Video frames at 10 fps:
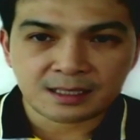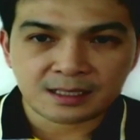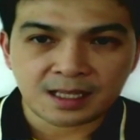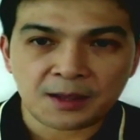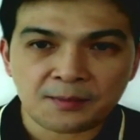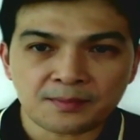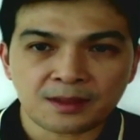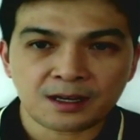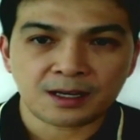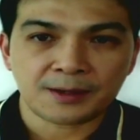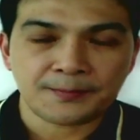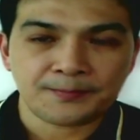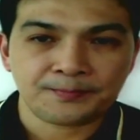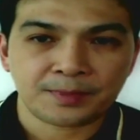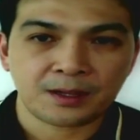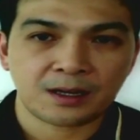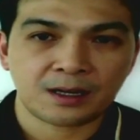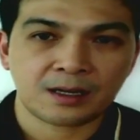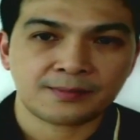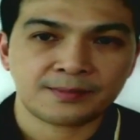tame the
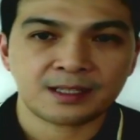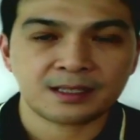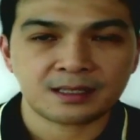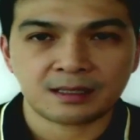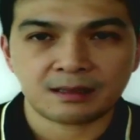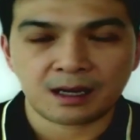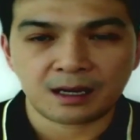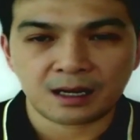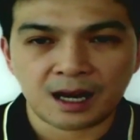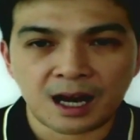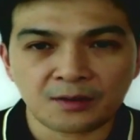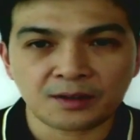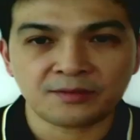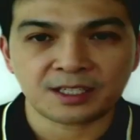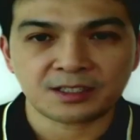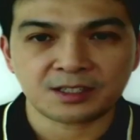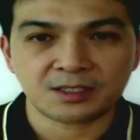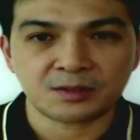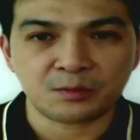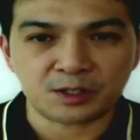the, the uh, how
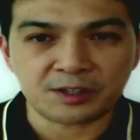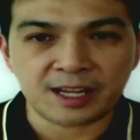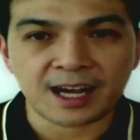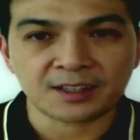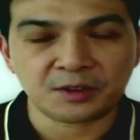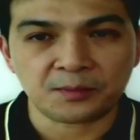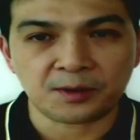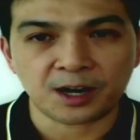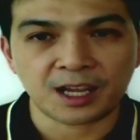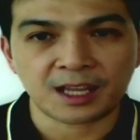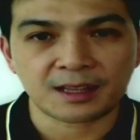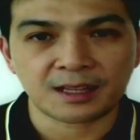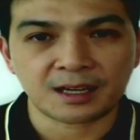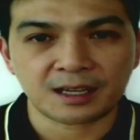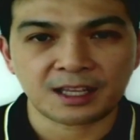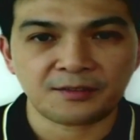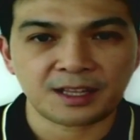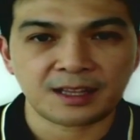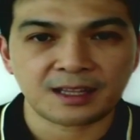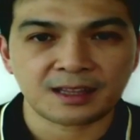investors would react to the market, uh,
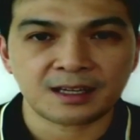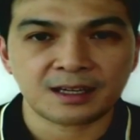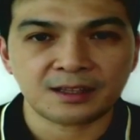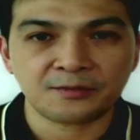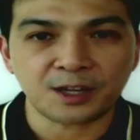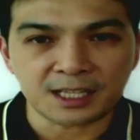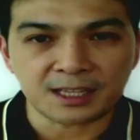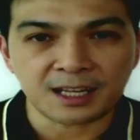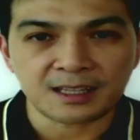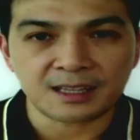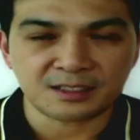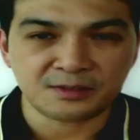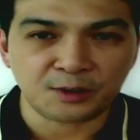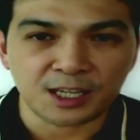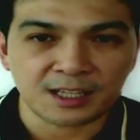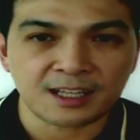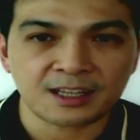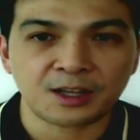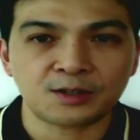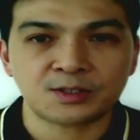given that the, the volatility, there's
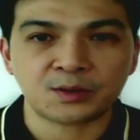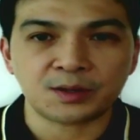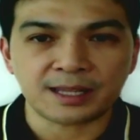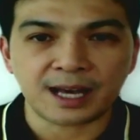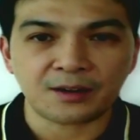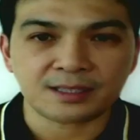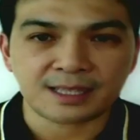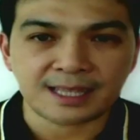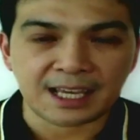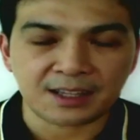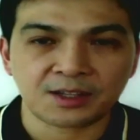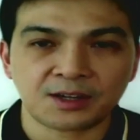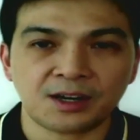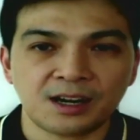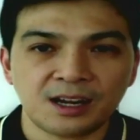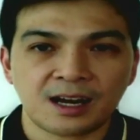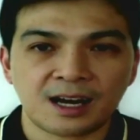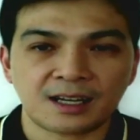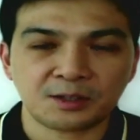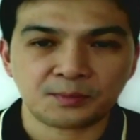volatility control now tighter
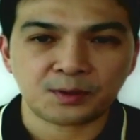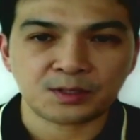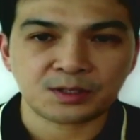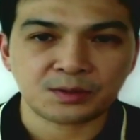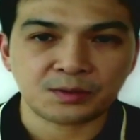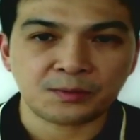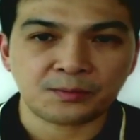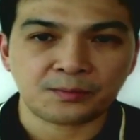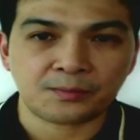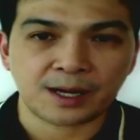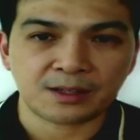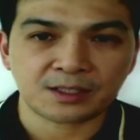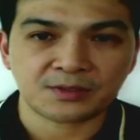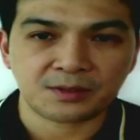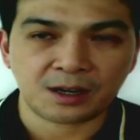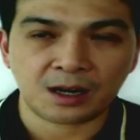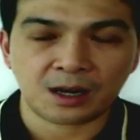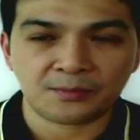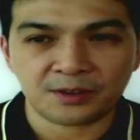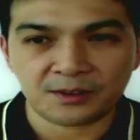as opposed to minus
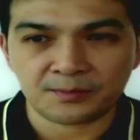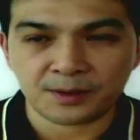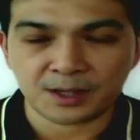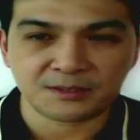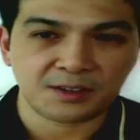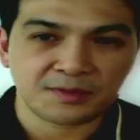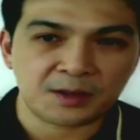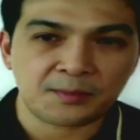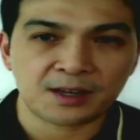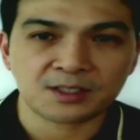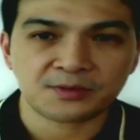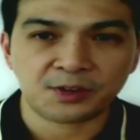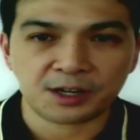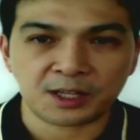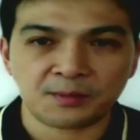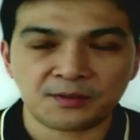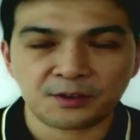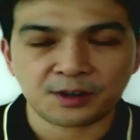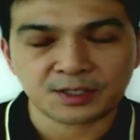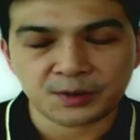uh, up plus fifty, minus forty
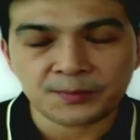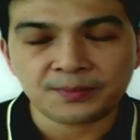before. Mm-hmm. So.